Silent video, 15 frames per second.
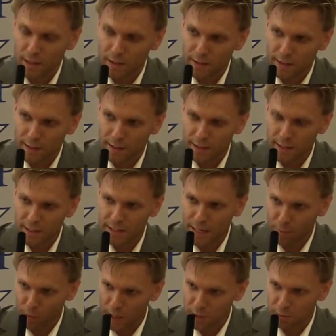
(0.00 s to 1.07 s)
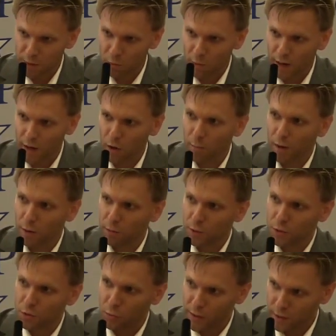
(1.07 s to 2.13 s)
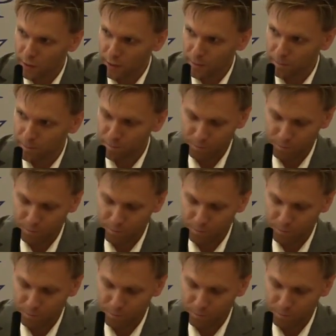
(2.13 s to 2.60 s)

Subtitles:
The state press, meanwhile, published weekly.